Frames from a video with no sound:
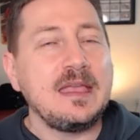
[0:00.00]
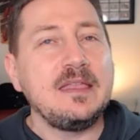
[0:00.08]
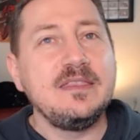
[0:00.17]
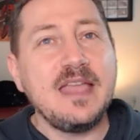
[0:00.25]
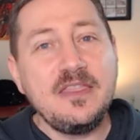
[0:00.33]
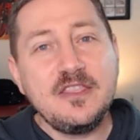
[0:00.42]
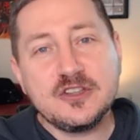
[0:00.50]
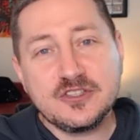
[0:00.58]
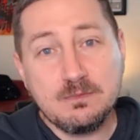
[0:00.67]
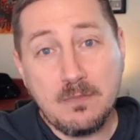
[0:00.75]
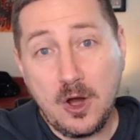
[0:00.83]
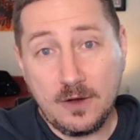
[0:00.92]
Then there's
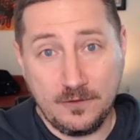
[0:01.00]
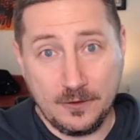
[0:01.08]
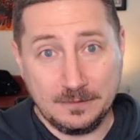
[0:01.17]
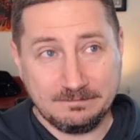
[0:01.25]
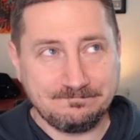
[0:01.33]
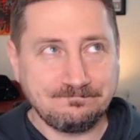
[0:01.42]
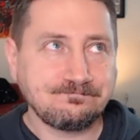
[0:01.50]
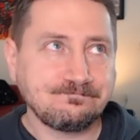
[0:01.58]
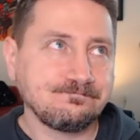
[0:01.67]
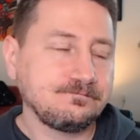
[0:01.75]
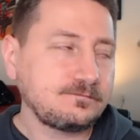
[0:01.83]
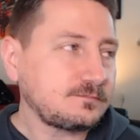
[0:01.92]
Marvel.
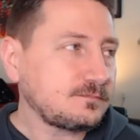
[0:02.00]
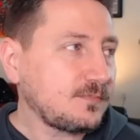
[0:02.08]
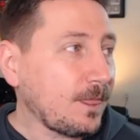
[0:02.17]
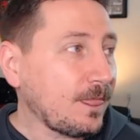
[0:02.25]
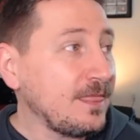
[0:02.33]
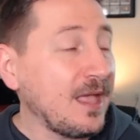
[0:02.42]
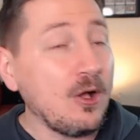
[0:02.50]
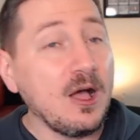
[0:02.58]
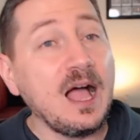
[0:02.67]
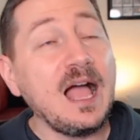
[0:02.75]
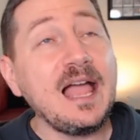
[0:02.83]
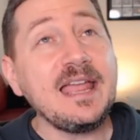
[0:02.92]
Now,
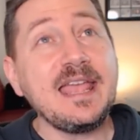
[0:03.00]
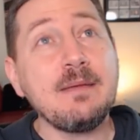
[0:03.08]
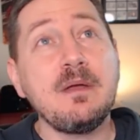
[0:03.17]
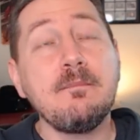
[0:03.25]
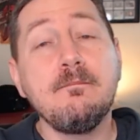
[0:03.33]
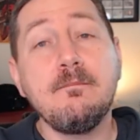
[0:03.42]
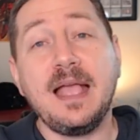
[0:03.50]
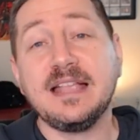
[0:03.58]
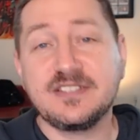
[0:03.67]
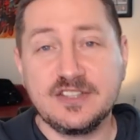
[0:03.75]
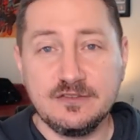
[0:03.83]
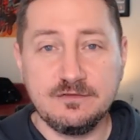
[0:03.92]
I am a
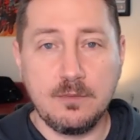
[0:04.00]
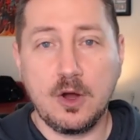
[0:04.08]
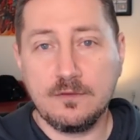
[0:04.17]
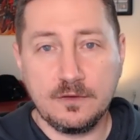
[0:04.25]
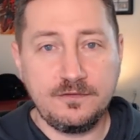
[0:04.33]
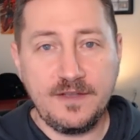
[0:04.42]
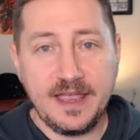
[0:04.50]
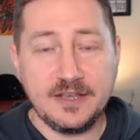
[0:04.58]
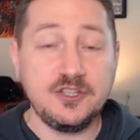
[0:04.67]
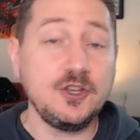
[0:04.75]
massive Marvel fan.